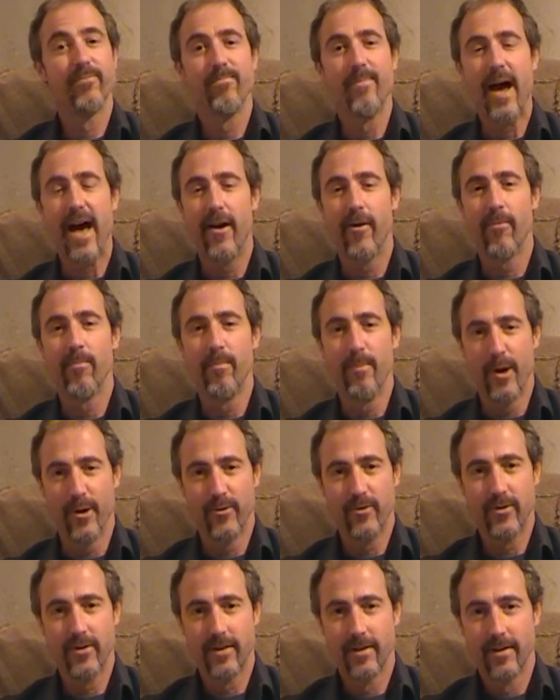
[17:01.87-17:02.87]
matter
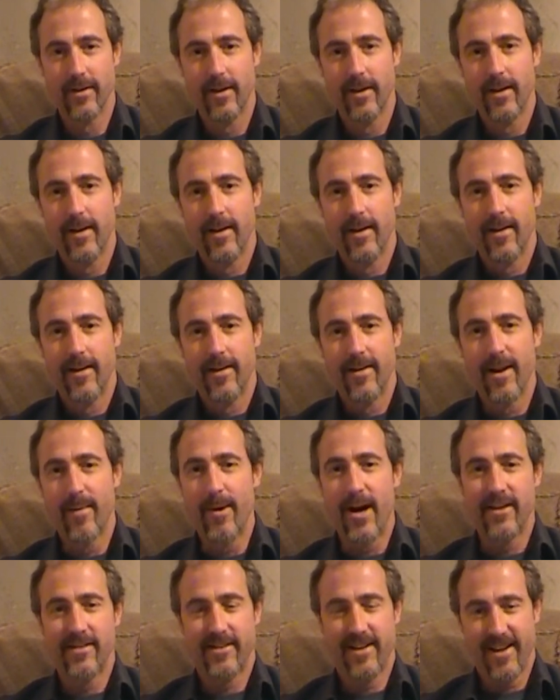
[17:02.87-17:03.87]
most.
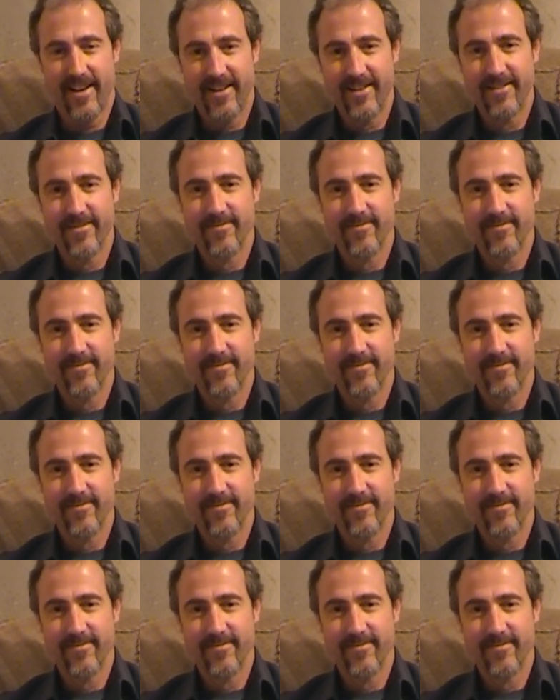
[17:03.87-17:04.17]
Namaste.